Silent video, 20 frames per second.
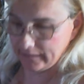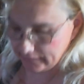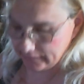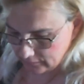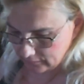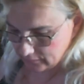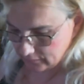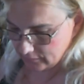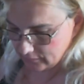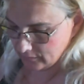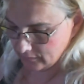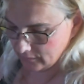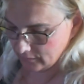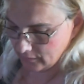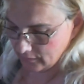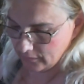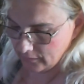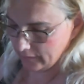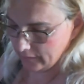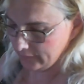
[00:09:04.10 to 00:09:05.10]
and then
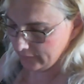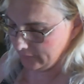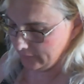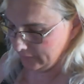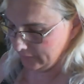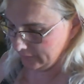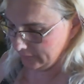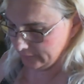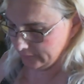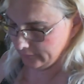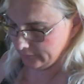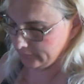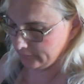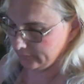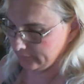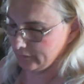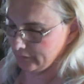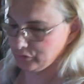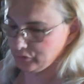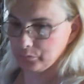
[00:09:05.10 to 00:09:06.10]
this one was like
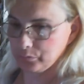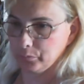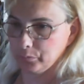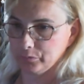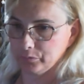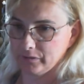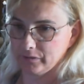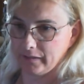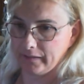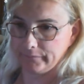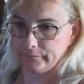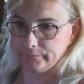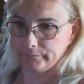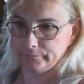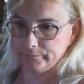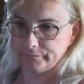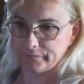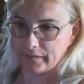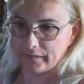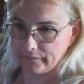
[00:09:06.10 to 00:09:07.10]

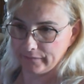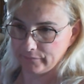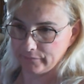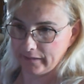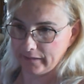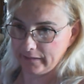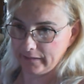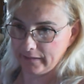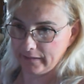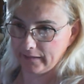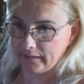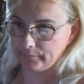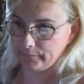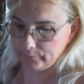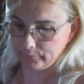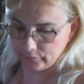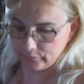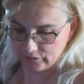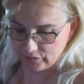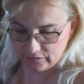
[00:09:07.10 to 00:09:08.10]
$5.99 because it's like
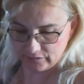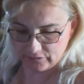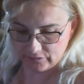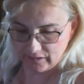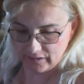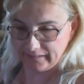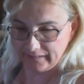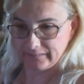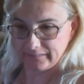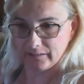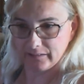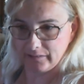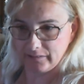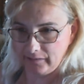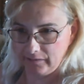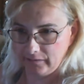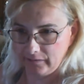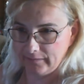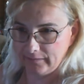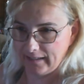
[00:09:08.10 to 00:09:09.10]
has the
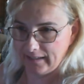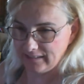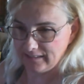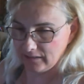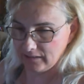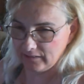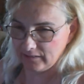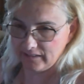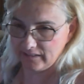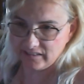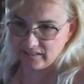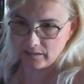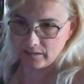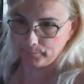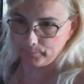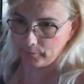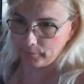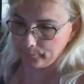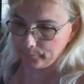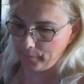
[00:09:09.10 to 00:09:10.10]
least number of
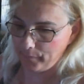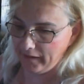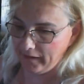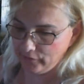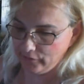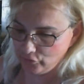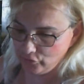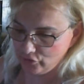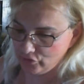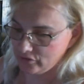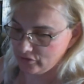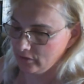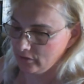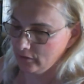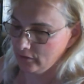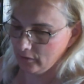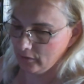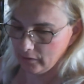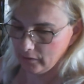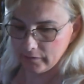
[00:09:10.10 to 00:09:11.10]
pages, and then this
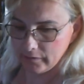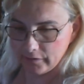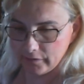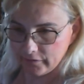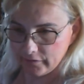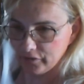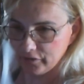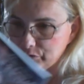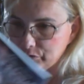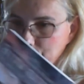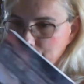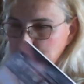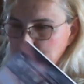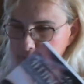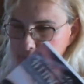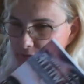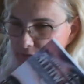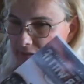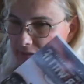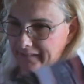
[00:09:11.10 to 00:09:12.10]
one was like $8.99.
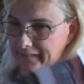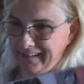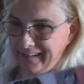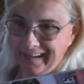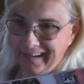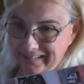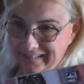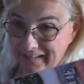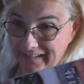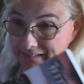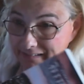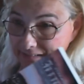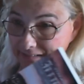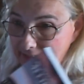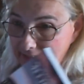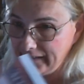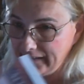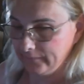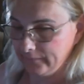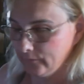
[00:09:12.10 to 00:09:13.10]

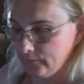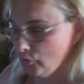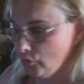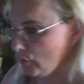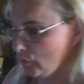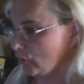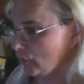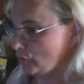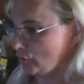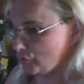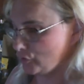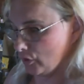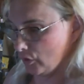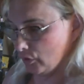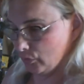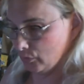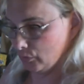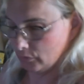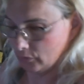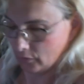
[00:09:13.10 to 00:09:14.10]
So
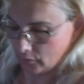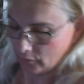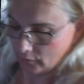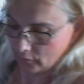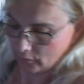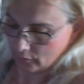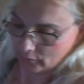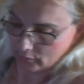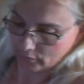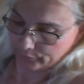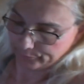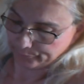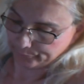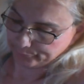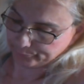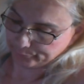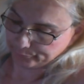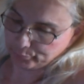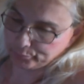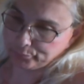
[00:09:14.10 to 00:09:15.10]
probably
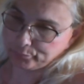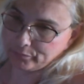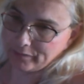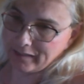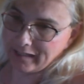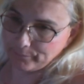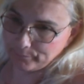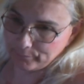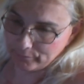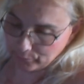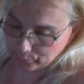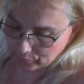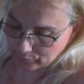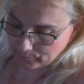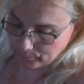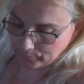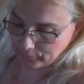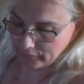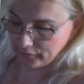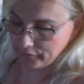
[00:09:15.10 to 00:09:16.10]
what I'm going to do
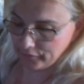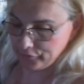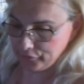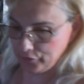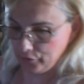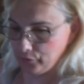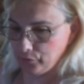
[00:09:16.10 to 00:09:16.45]
is